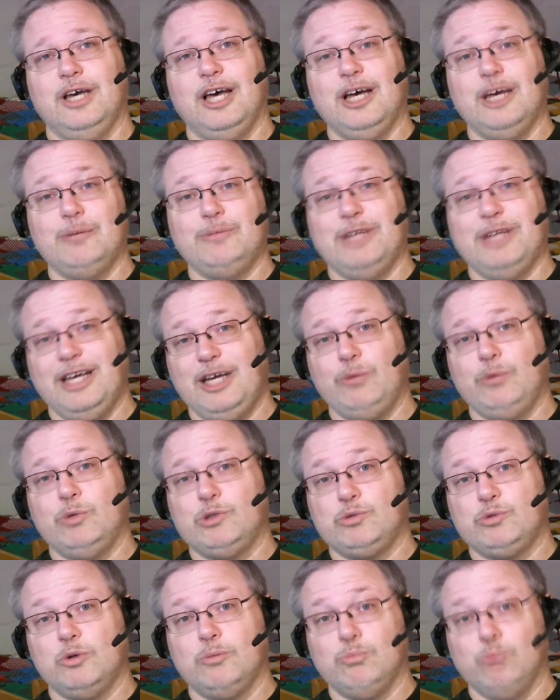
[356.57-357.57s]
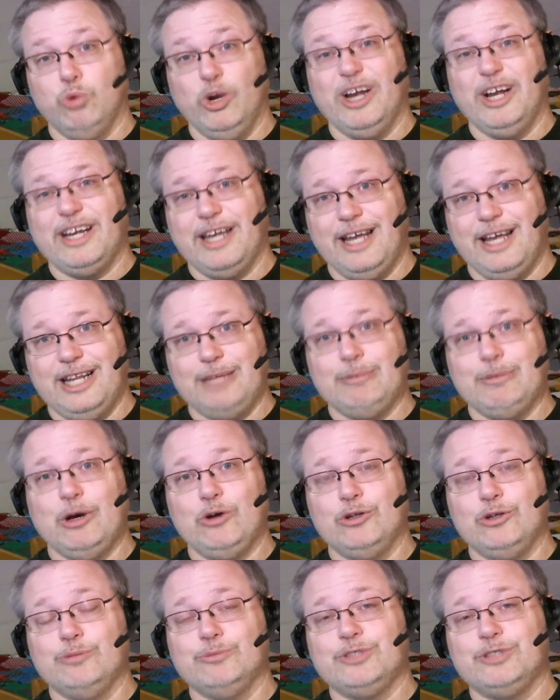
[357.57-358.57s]
update which will brick any
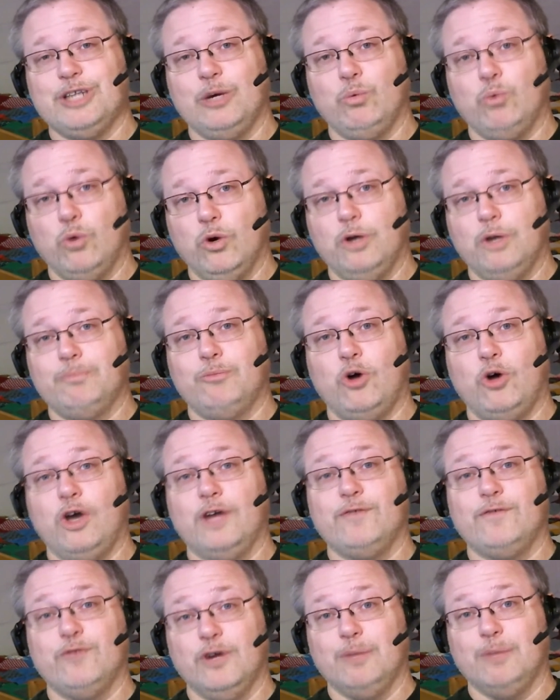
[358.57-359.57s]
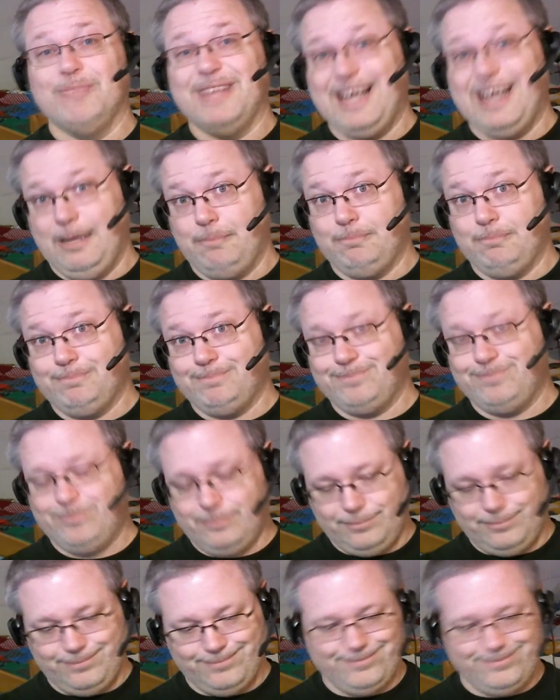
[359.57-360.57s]
modems that weren't bought from them.
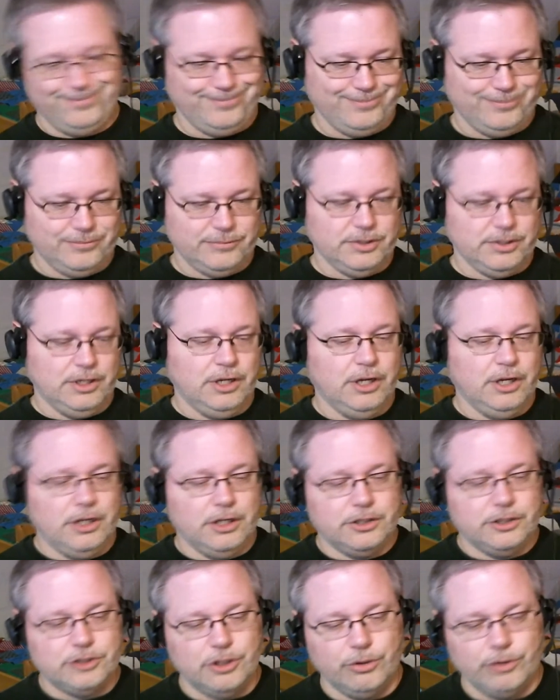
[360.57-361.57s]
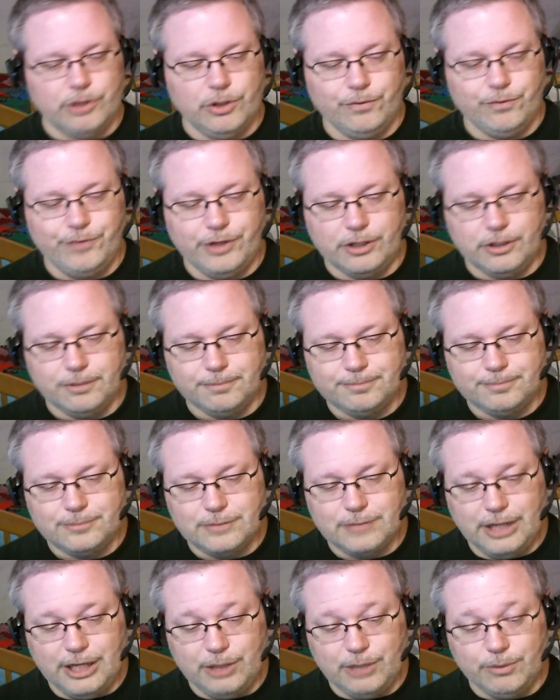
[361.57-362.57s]
So go figure.
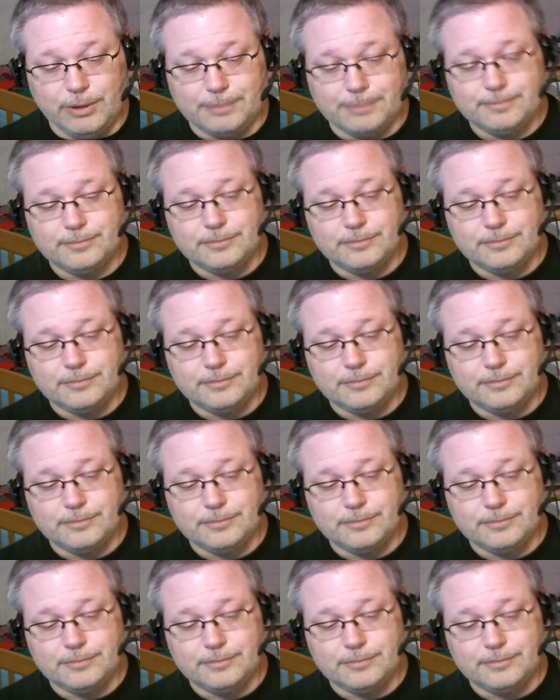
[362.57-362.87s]
Anyway,